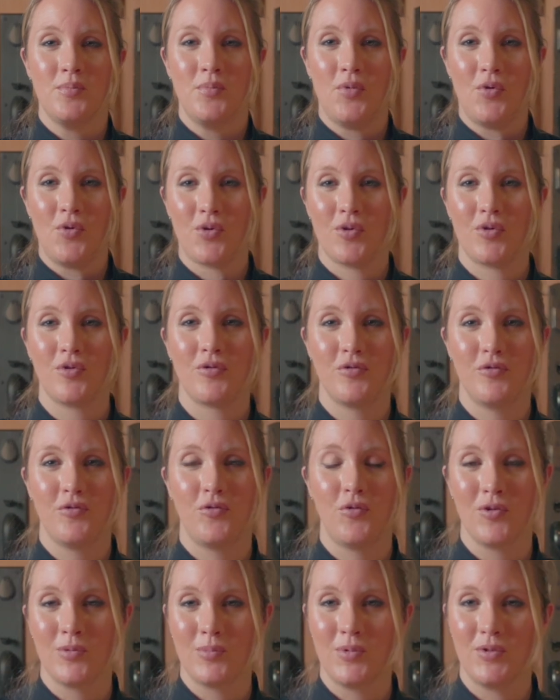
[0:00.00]
more
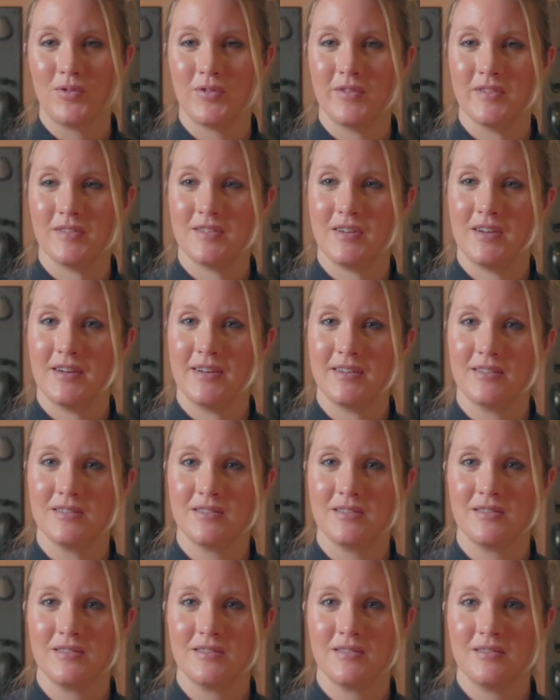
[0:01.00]
formal
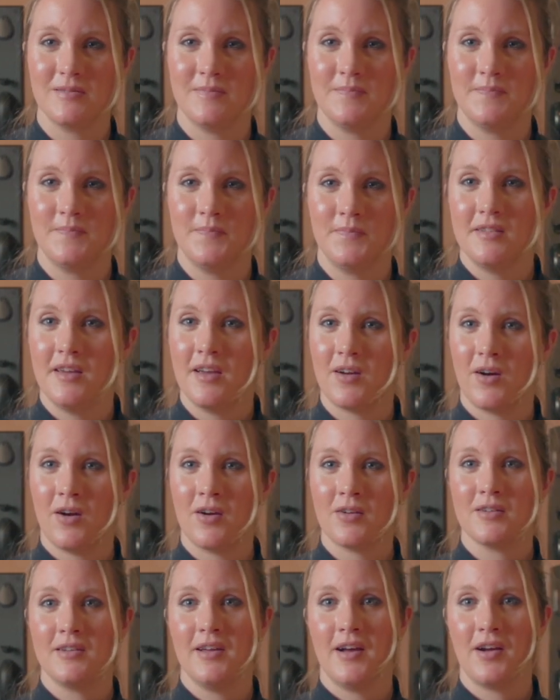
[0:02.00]
designs. Take
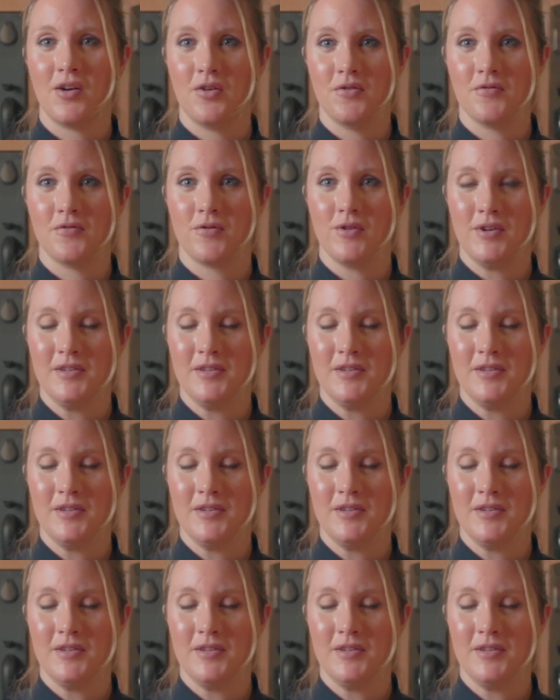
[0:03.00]
Art Deco, for